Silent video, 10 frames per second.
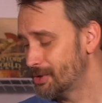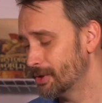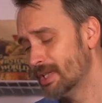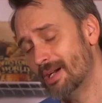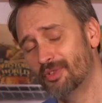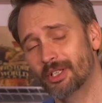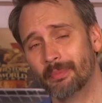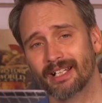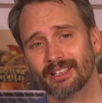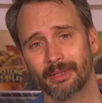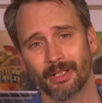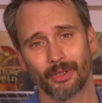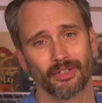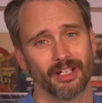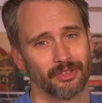true. Up for debate. Let me know your
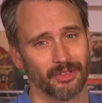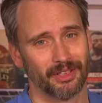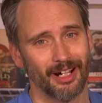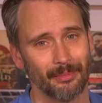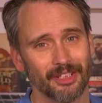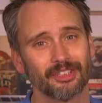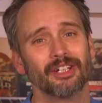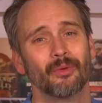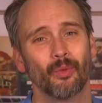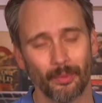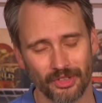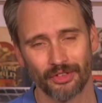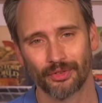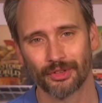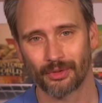thoughts in the comments. What was the
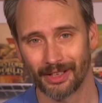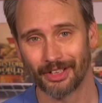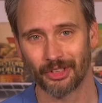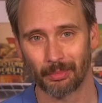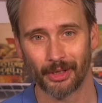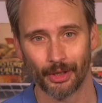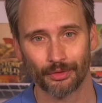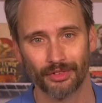first gritty superhero